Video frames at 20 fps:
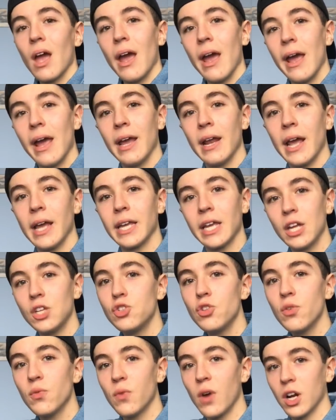and I kid
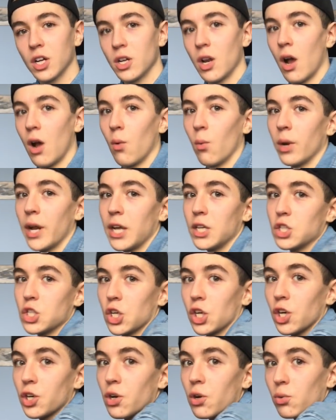you the fuck not, when I
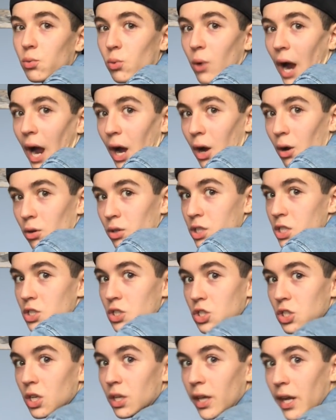turn around
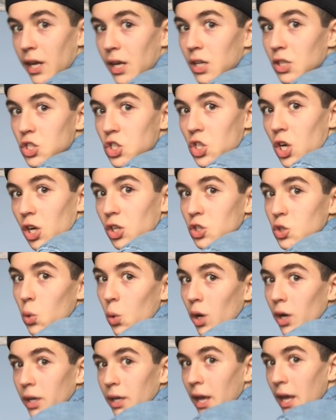to, like, start
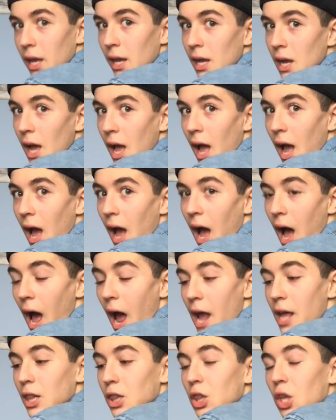twerking,
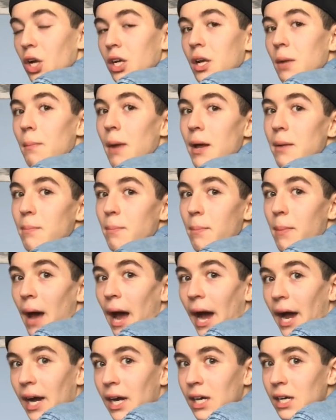I look at my
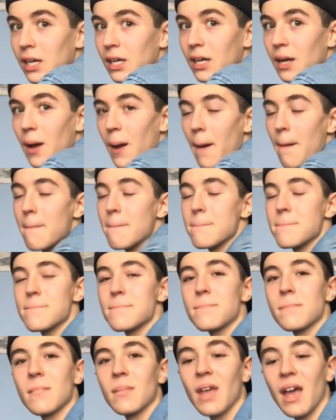back
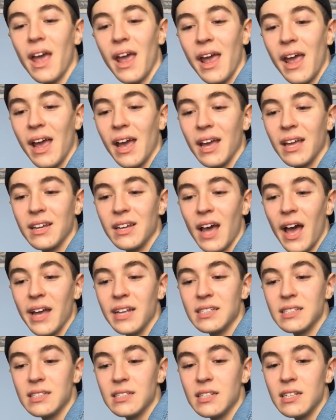and I
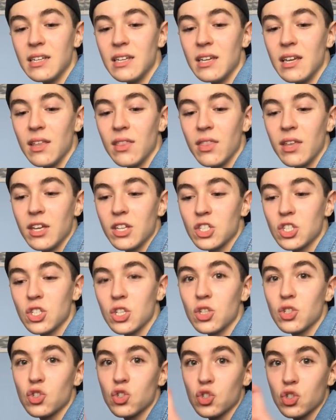see this
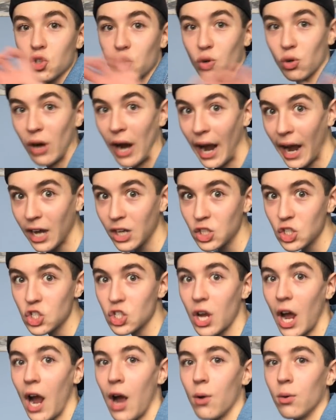
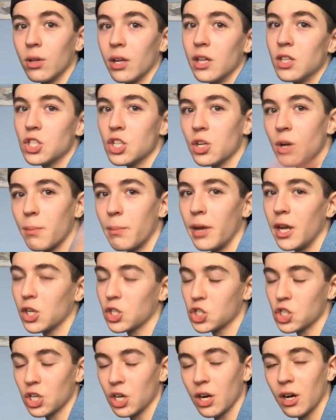scratch. I'll insert a
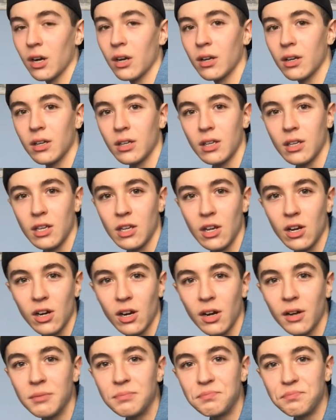picture
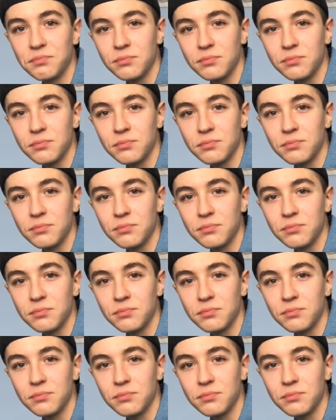here